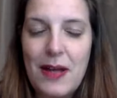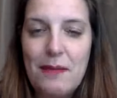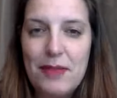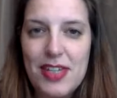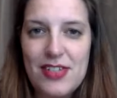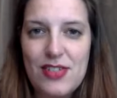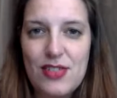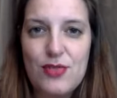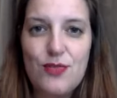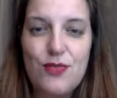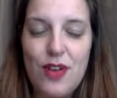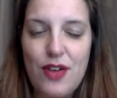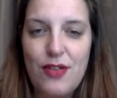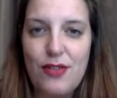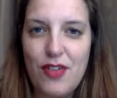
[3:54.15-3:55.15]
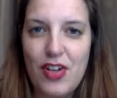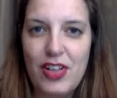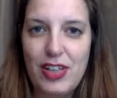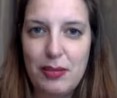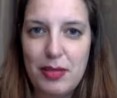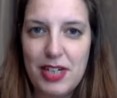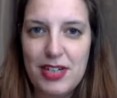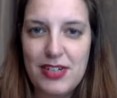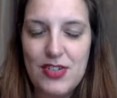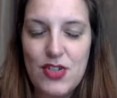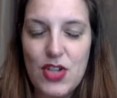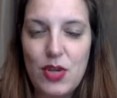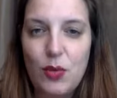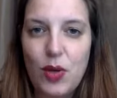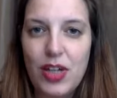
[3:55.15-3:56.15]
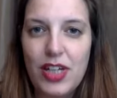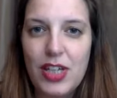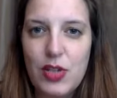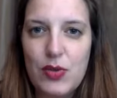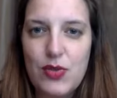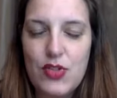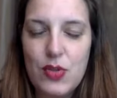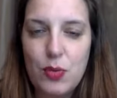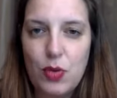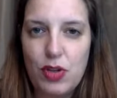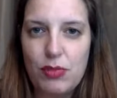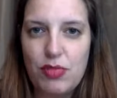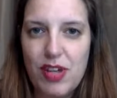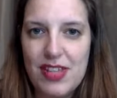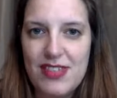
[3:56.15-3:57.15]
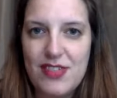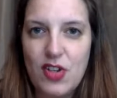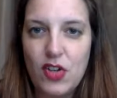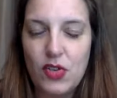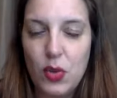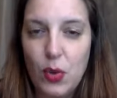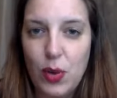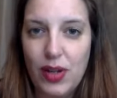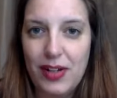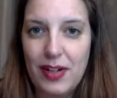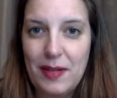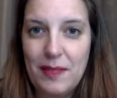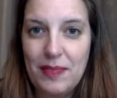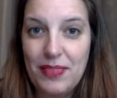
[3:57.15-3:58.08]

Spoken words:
It's just very limited. So you want to use WordPress.org.